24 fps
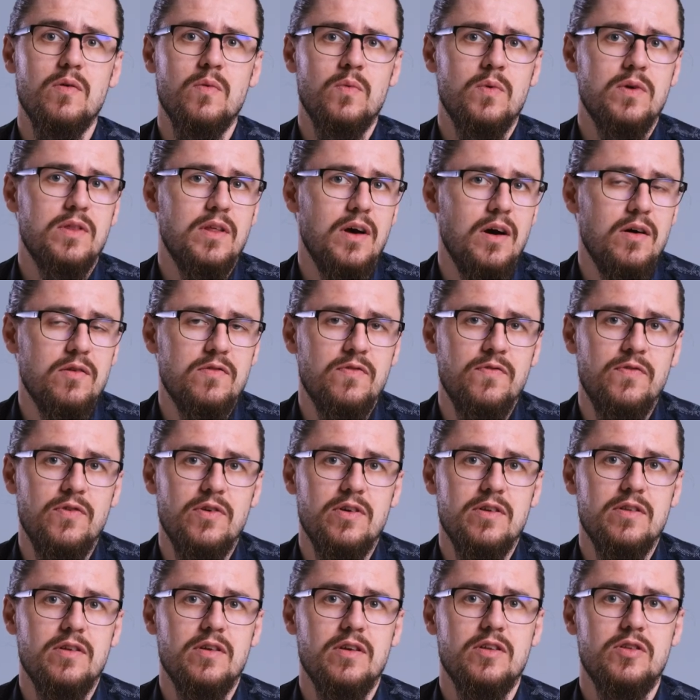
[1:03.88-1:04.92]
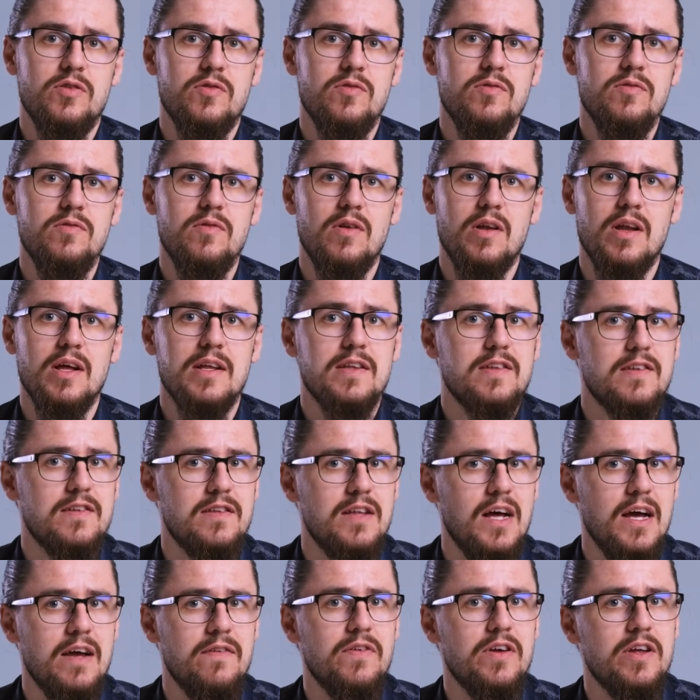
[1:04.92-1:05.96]
Without further ado, let's
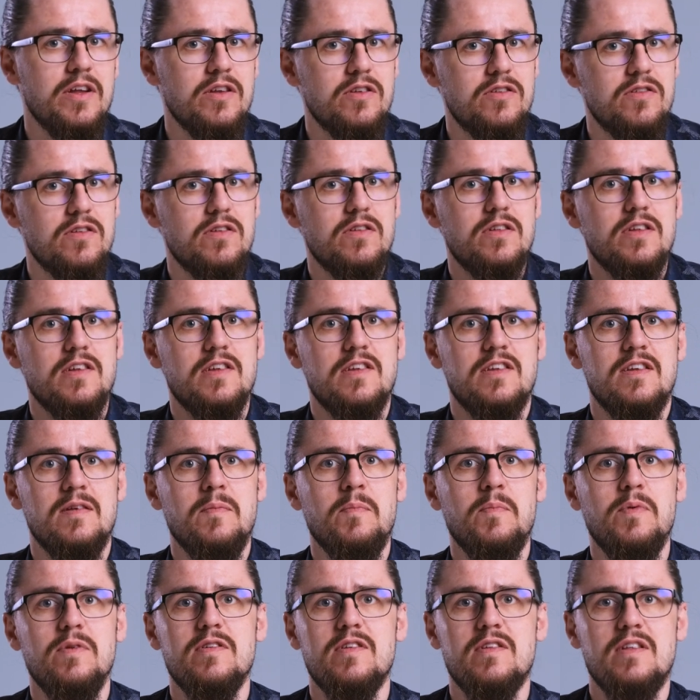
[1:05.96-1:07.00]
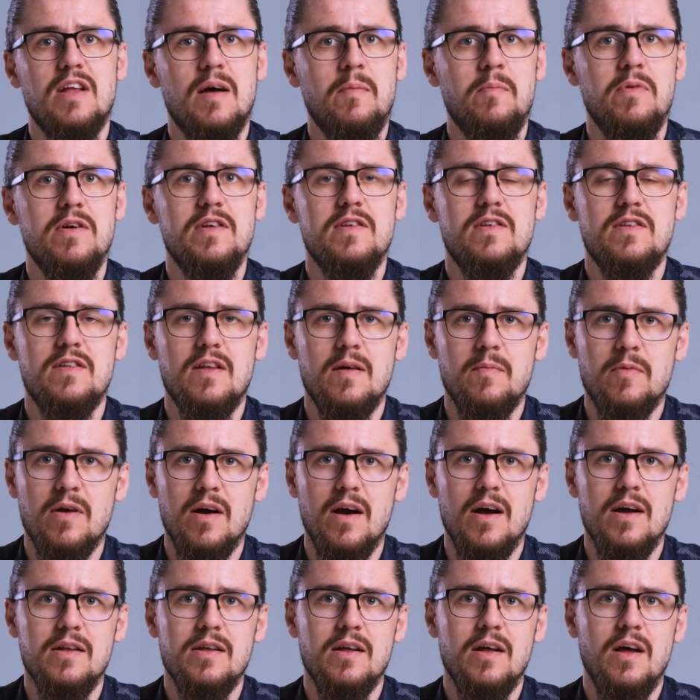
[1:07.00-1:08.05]
dive into the simple step-by-step -step
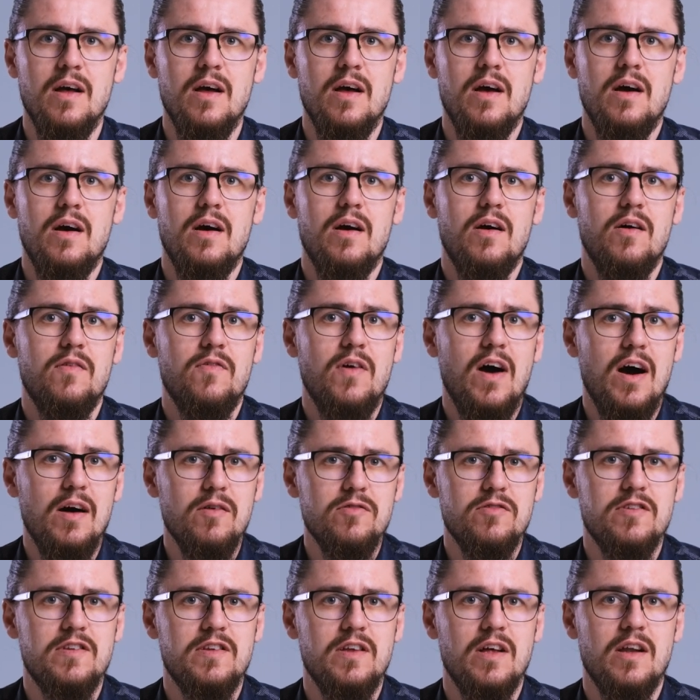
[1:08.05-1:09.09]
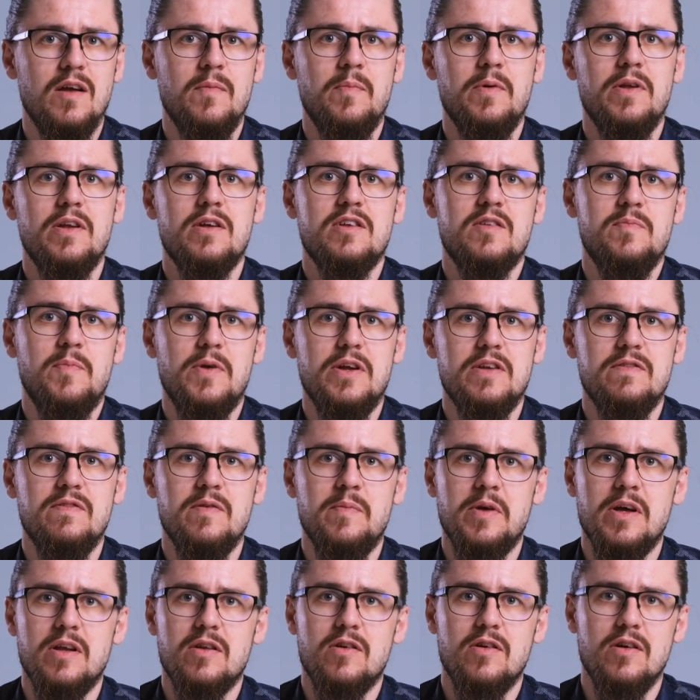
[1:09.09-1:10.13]
guide of how to set up an
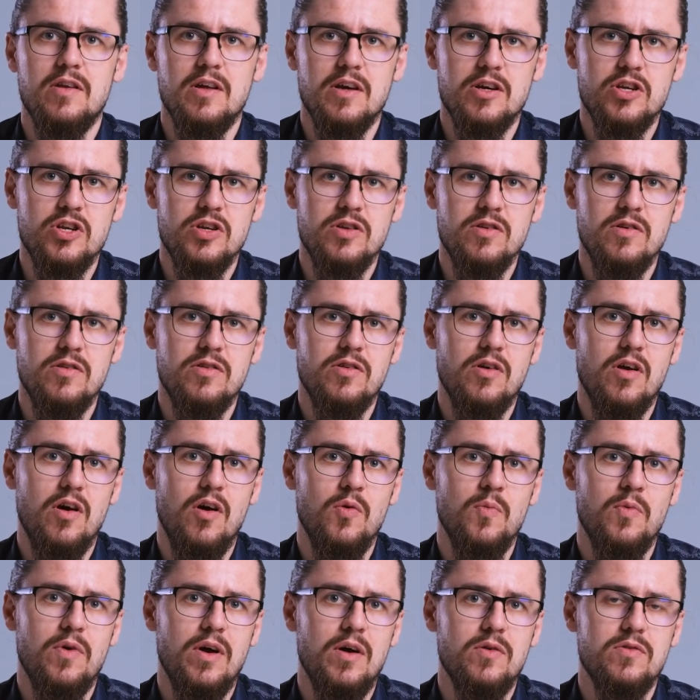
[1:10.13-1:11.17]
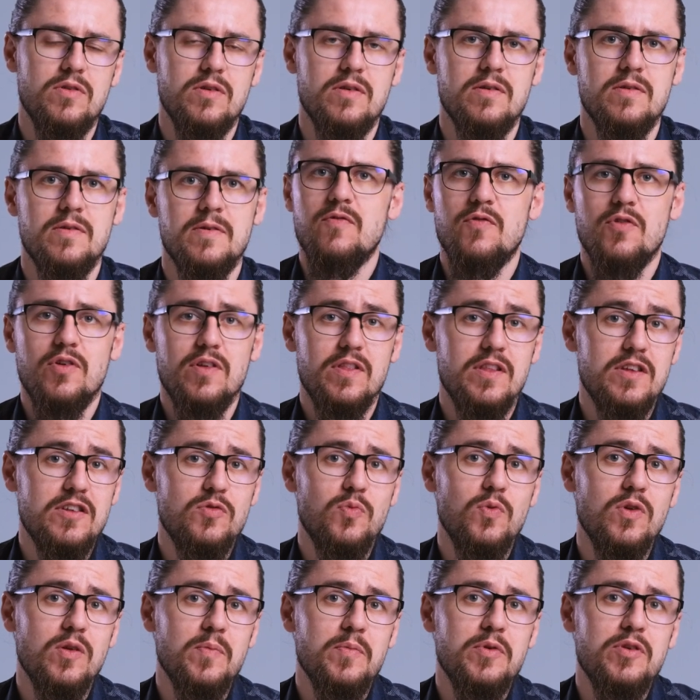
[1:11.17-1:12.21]
ExpressVPN connection on your home router. For
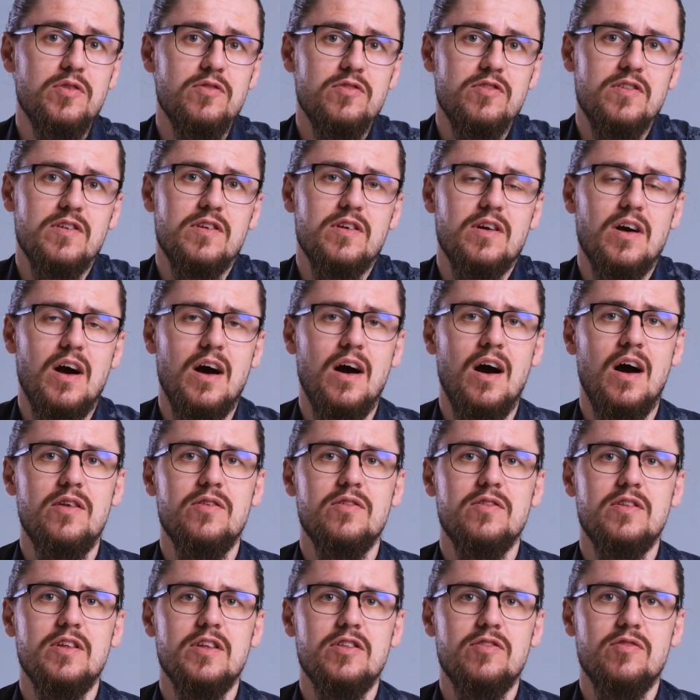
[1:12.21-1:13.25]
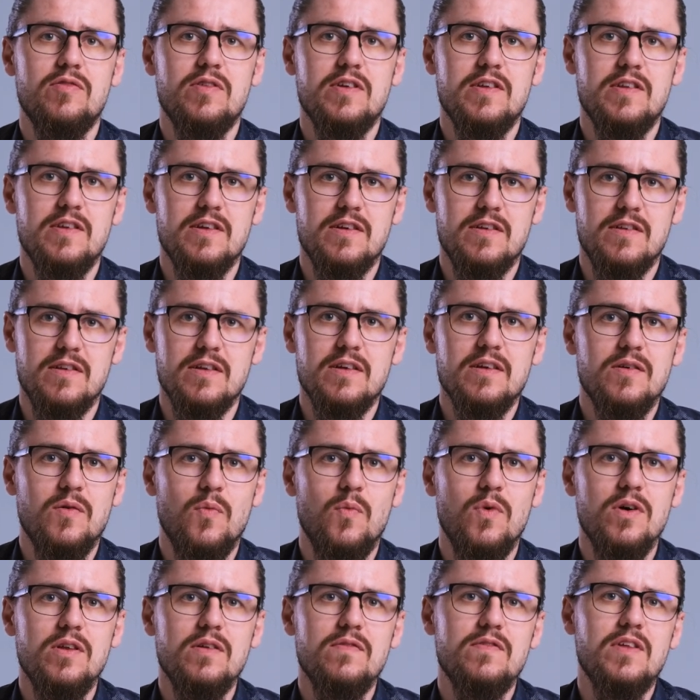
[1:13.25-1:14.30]
this, we'll be using RUT360,
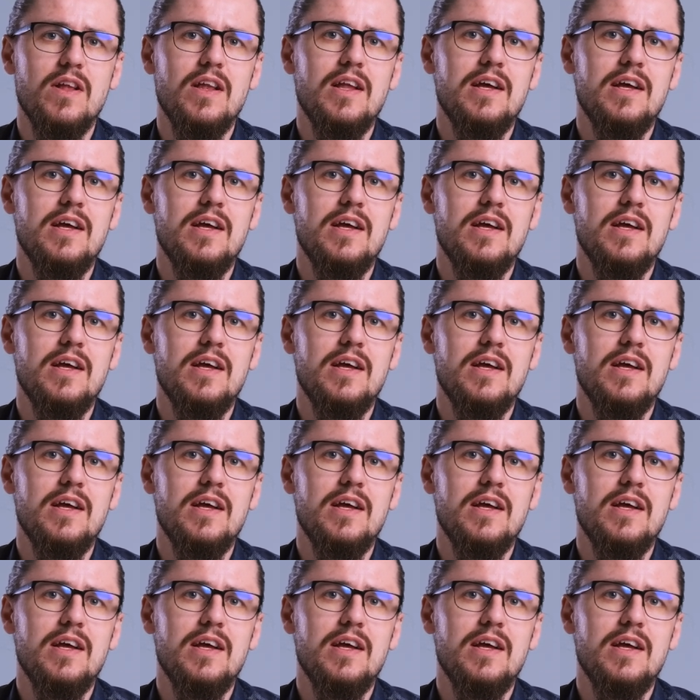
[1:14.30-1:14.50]
one of the